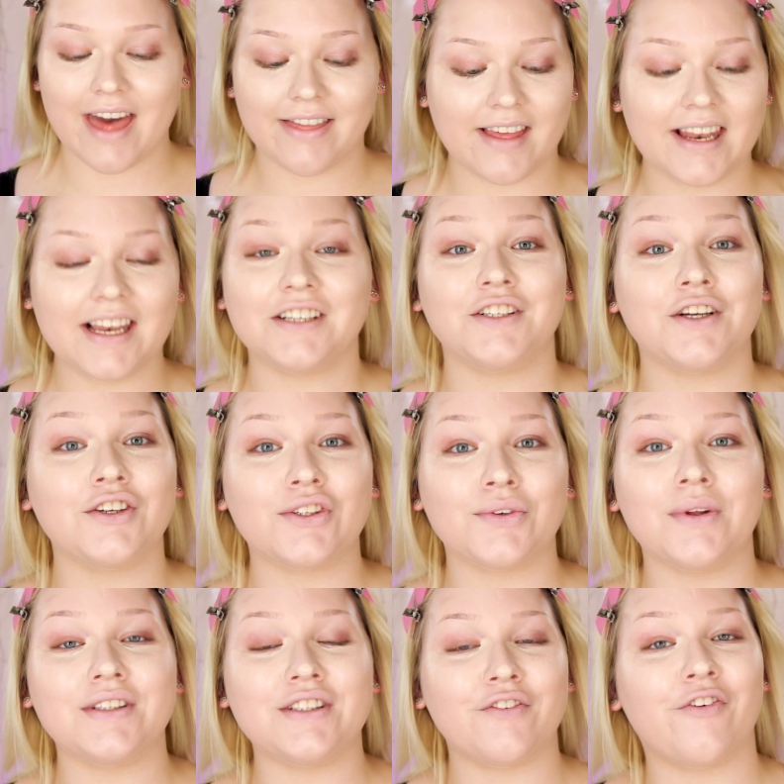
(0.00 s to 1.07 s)
And then, as
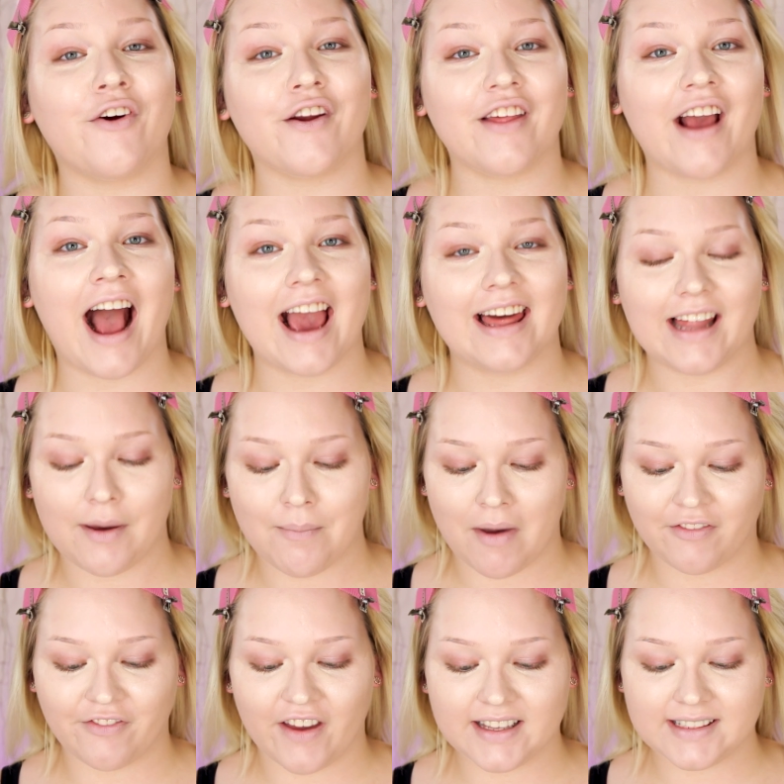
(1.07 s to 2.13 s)
usual, to further highlight
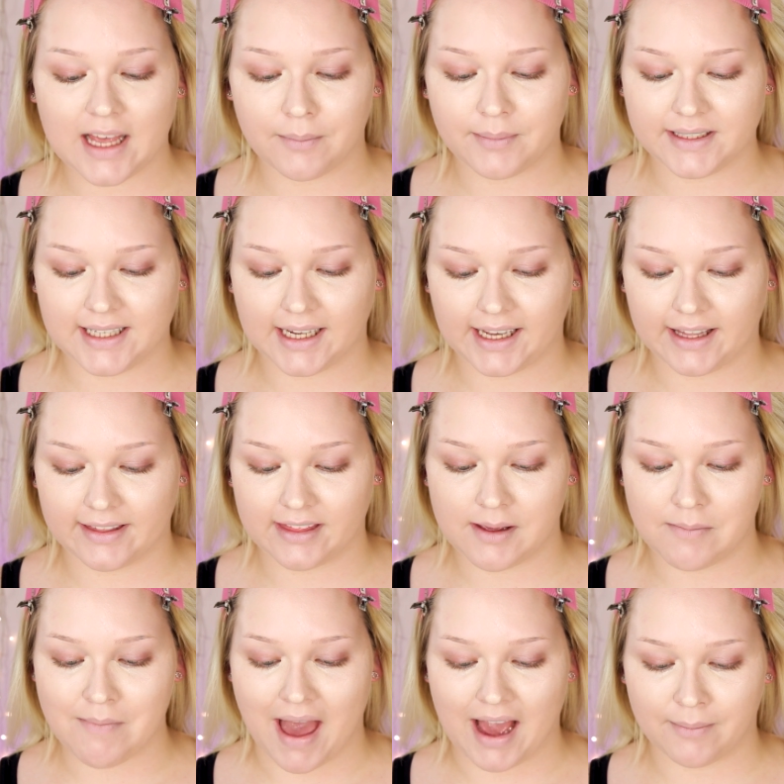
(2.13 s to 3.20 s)
my face, I'll be taking
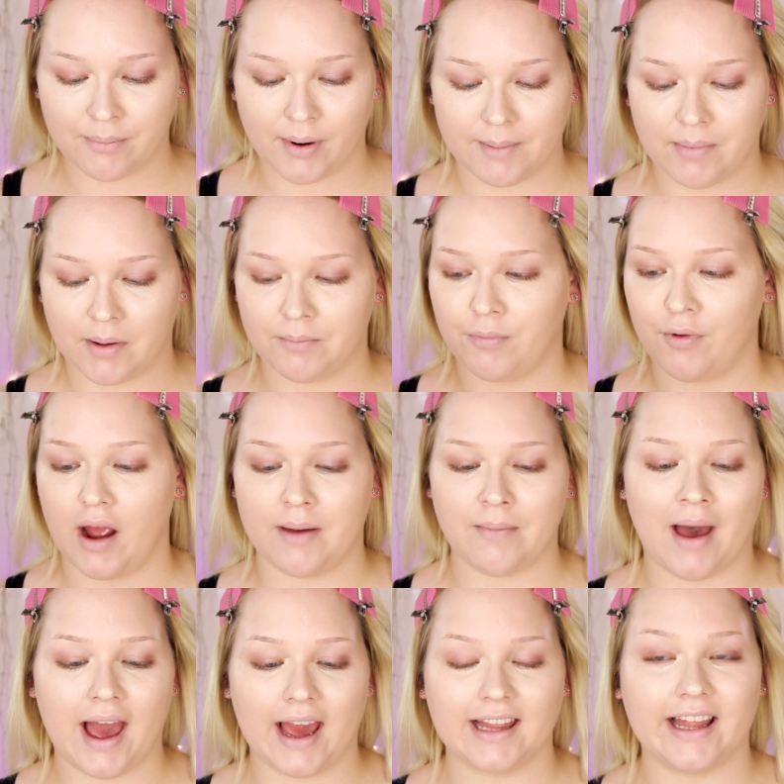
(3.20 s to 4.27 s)
the MAC Prep and
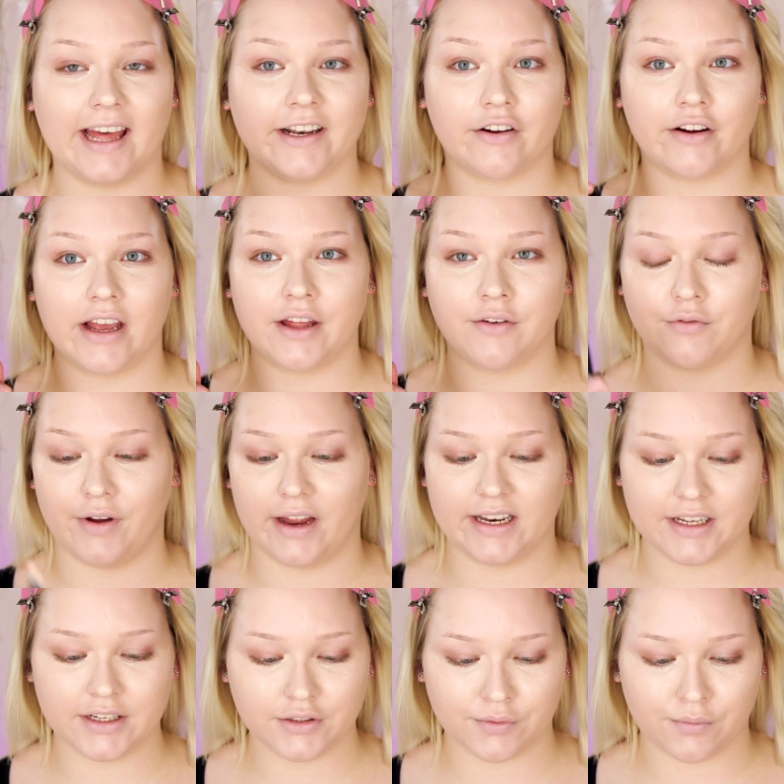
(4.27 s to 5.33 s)
Prime highlighter in
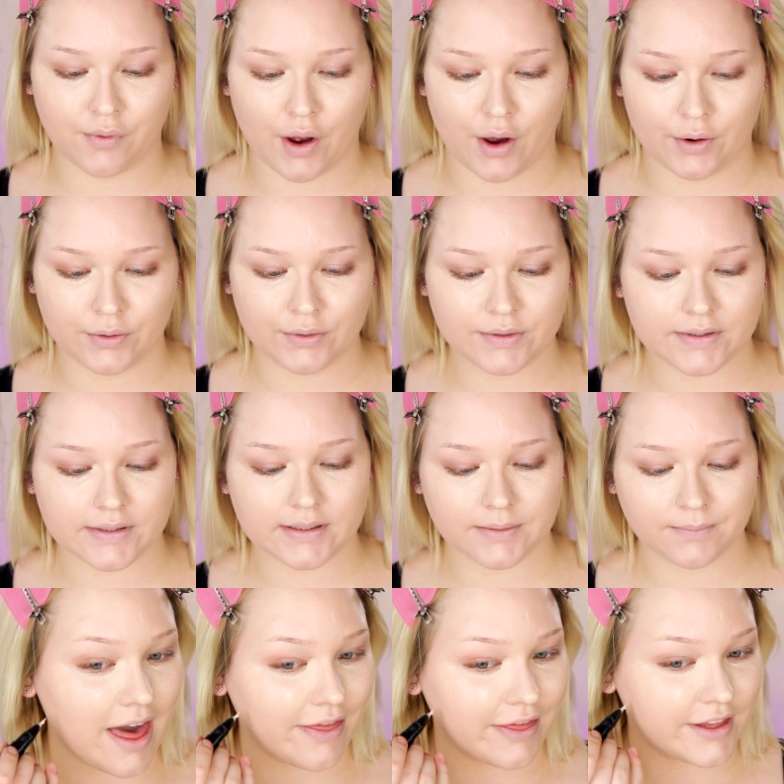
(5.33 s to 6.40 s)
Radiant Rose.
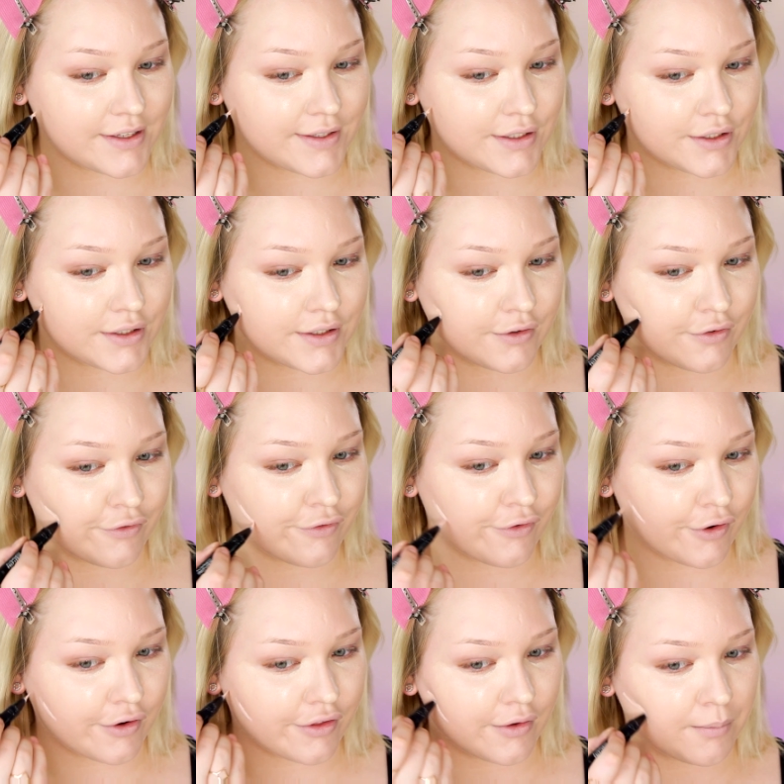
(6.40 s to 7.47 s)
And this just to
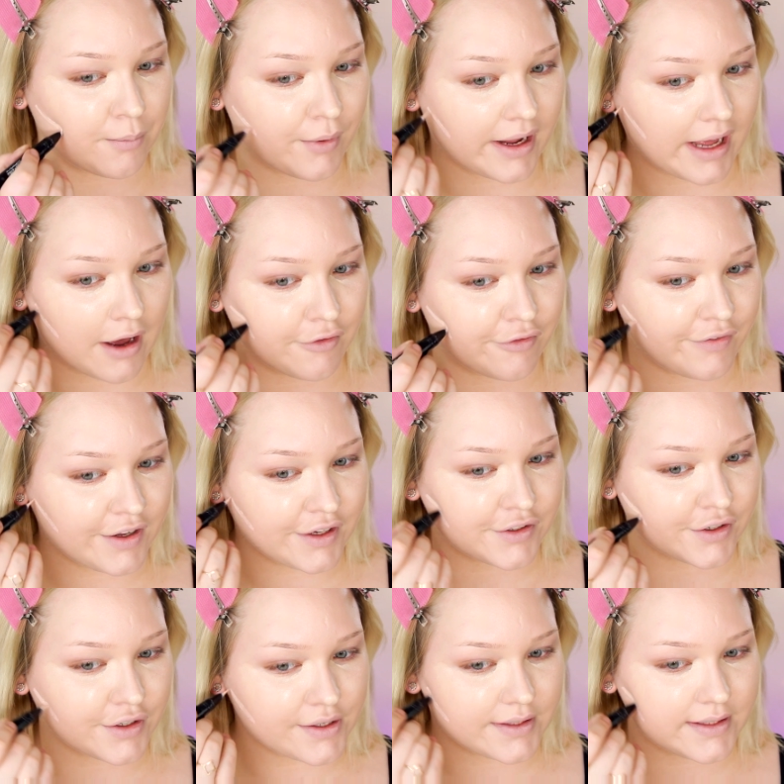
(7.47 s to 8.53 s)
further bring out
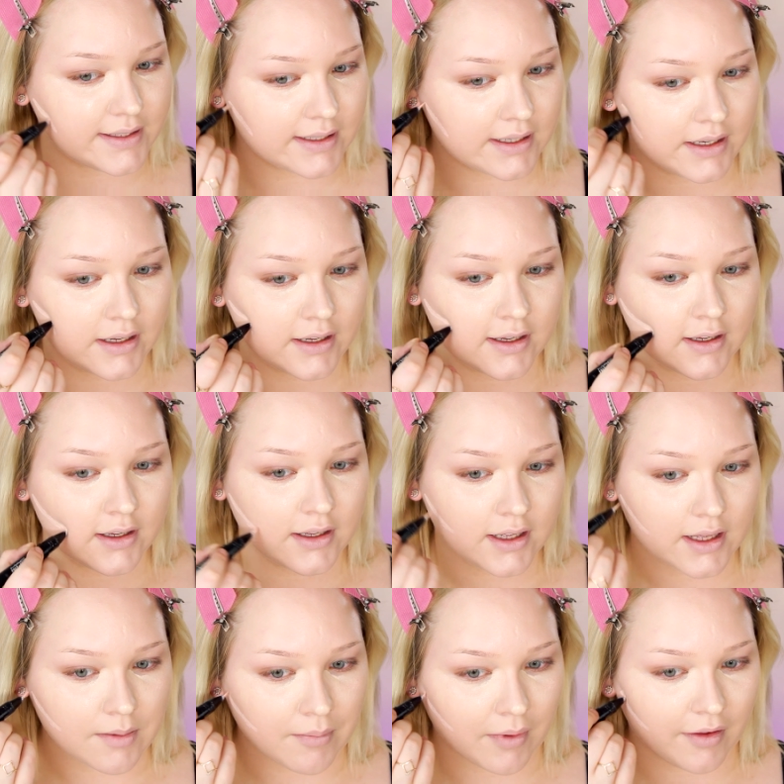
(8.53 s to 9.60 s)
features
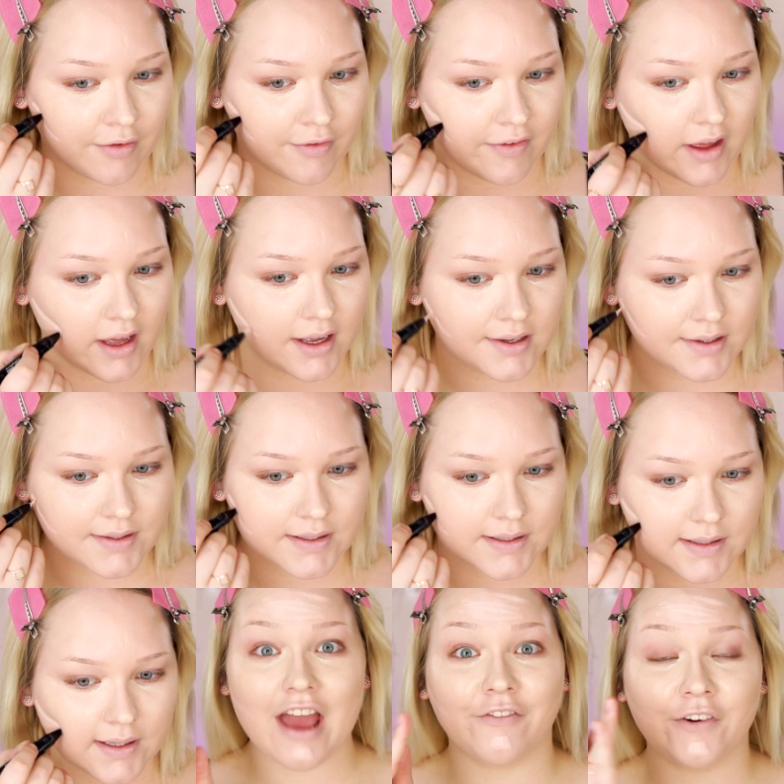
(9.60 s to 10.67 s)
in my face.
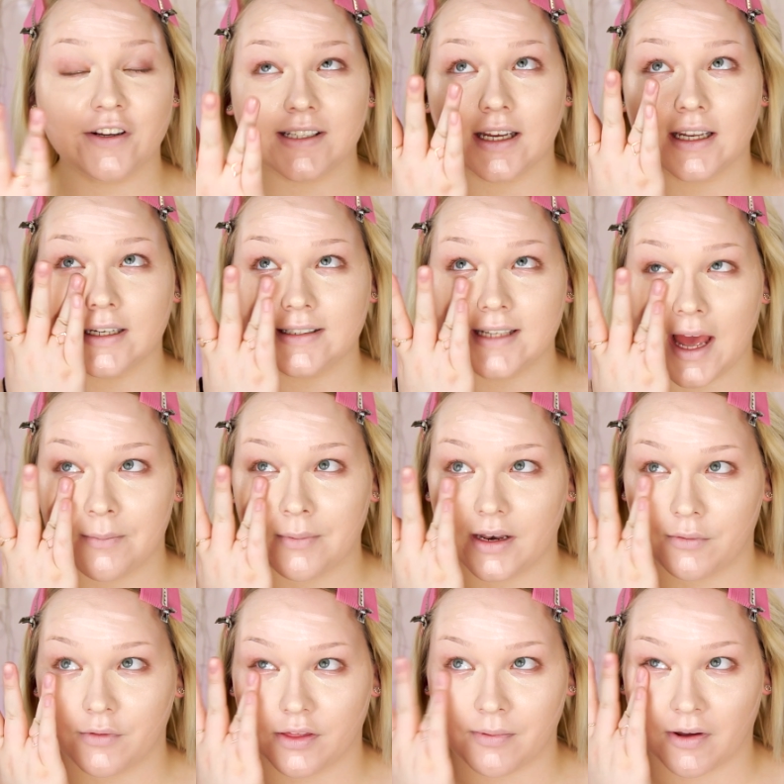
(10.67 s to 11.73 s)
And first, I'm going to tap it
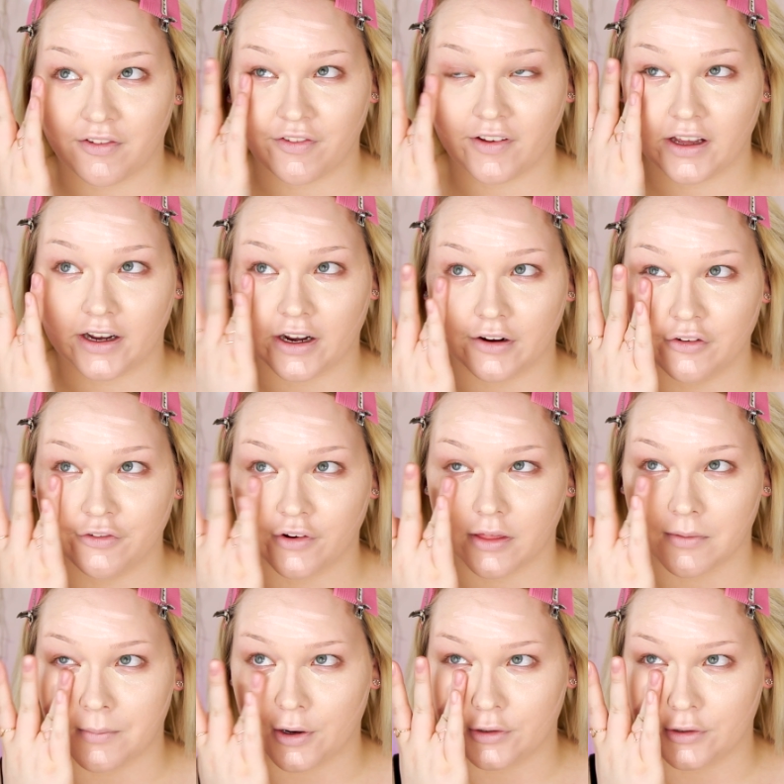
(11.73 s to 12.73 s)
in with my finger for the